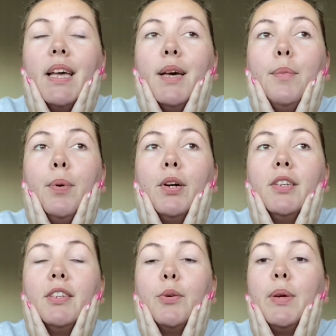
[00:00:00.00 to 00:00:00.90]

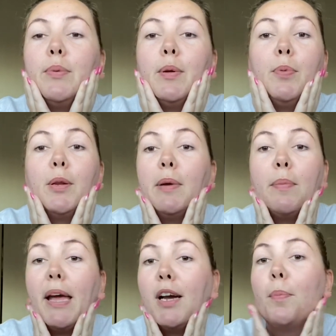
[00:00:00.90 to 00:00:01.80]
But we will put a bit of
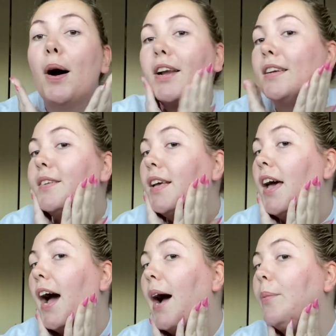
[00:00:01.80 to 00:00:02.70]
makeup on
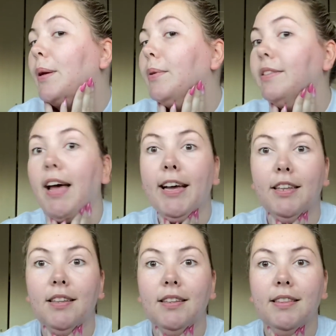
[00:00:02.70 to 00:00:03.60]
and we will
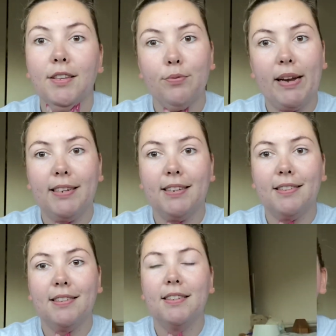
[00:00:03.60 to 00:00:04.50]
tackle this
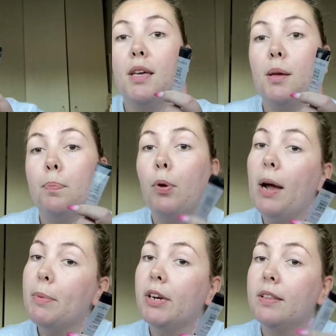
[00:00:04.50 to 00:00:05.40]
redness. The
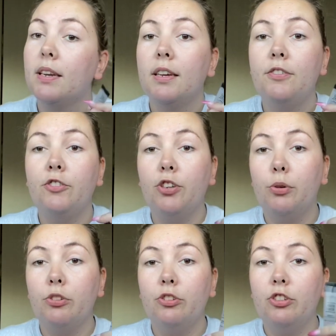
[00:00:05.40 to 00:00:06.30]
primer that I've
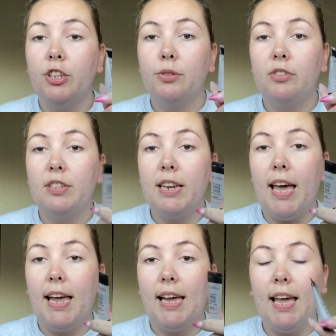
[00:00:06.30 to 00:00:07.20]
chosen to use
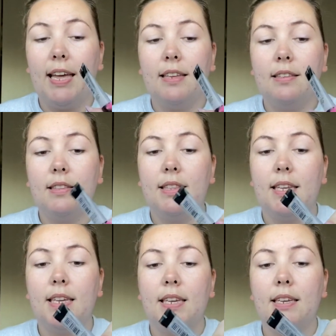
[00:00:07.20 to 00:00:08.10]
today is
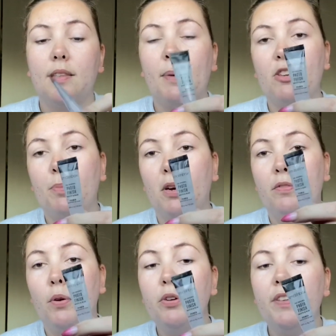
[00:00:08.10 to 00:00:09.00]
the Smashbox
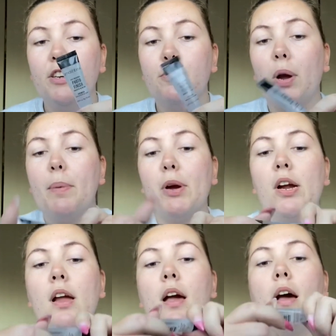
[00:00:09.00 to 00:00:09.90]
Photo Finish
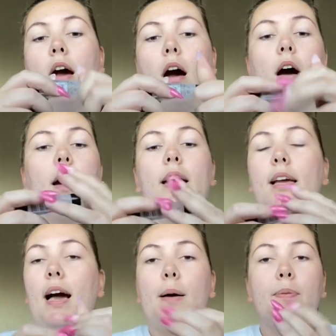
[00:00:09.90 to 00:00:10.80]
Primer. I
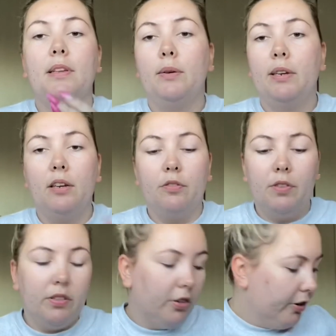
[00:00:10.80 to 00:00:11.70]
absolutely love
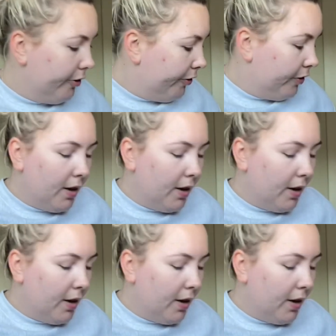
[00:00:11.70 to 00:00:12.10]
the stuff.